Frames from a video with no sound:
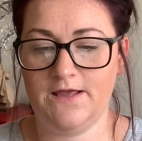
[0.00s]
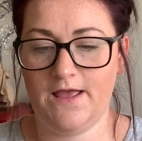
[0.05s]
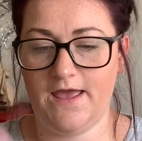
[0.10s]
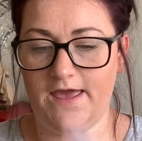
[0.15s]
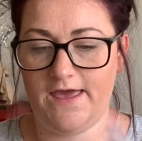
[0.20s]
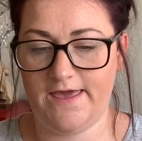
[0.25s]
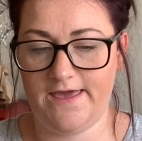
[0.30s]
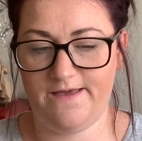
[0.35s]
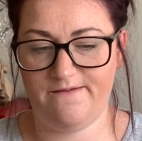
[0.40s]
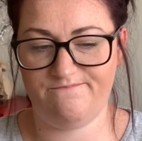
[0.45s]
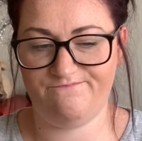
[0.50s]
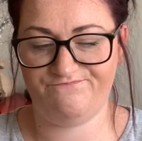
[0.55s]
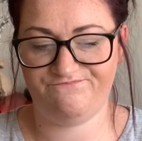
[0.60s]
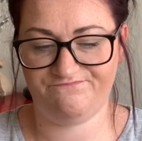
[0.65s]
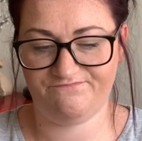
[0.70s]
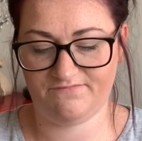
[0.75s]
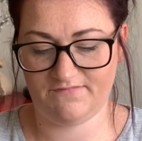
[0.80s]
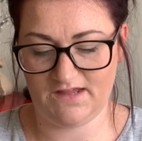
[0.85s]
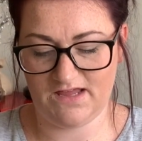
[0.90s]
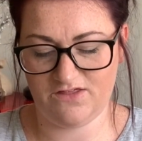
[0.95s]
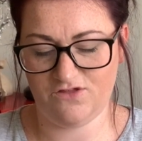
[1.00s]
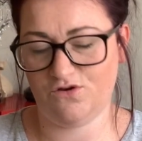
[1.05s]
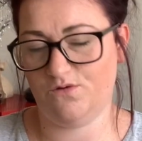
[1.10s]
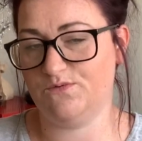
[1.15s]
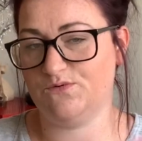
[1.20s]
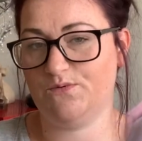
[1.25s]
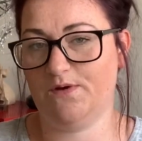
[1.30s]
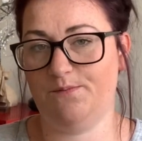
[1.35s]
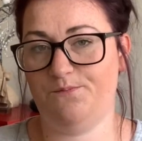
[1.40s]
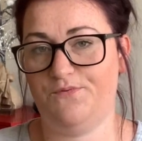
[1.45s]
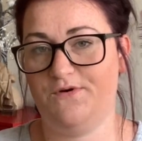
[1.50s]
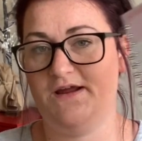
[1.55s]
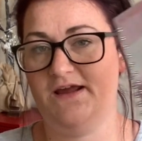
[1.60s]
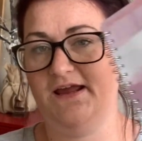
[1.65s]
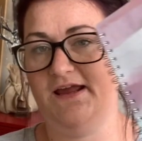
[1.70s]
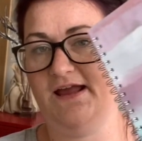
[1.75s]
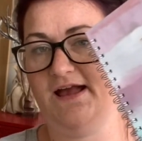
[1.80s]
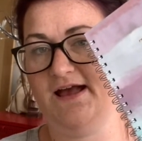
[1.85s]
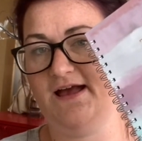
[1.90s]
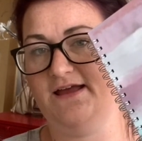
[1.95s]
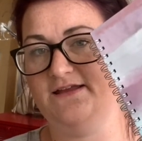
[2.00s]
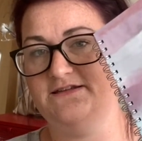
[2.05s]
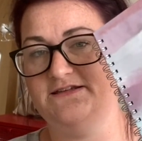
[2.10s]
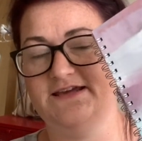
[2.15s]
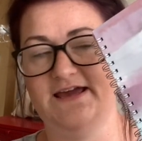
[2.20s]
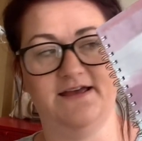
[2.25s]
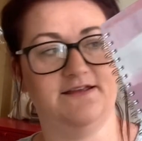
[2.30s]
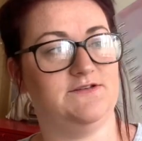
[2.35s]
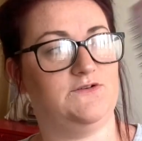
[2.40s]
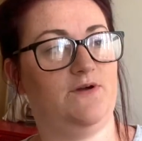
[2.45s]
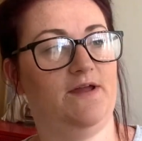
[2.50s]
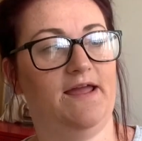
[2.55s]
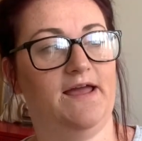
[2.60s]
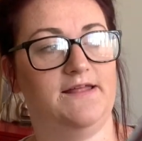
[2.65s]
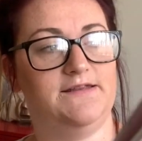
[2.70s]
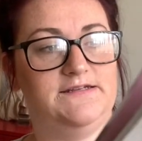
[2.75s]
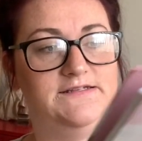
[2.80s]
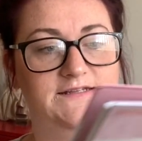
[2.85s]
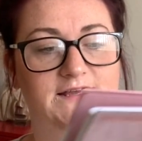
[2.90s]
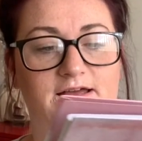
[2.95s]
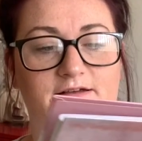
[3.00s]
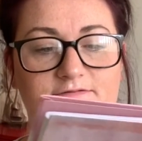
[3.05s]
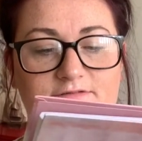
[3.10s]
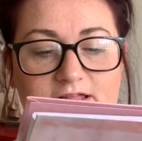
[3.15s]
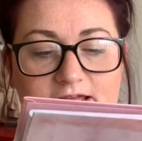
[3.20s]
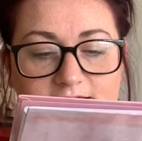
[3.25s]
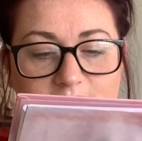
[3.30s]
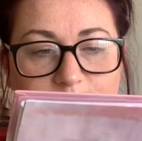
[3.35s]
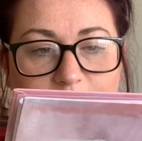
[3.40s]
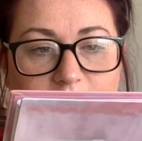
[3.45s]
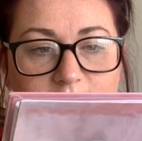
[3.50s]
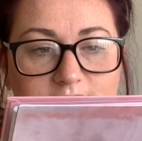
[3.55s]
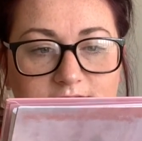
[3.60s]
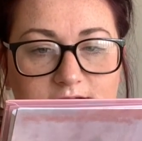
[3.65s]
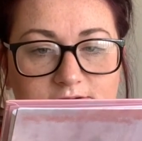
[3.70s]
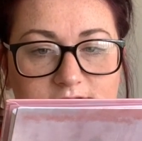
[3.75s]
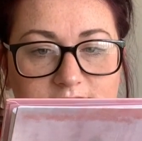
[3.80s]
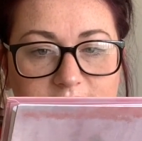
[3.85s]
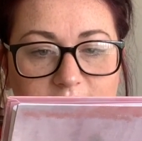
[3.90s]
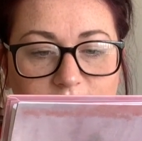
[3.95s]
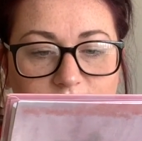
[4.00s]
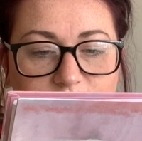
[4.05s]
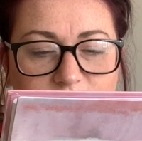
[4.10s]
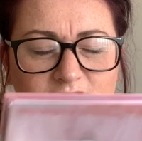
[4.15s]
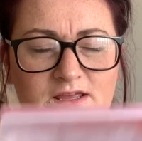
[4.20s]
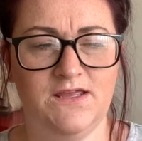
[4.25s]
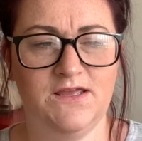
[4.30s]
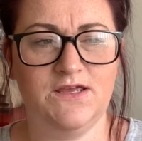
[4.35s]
I thought it was quite pretty, and yeah, it's quite handy to have lying about downstairs.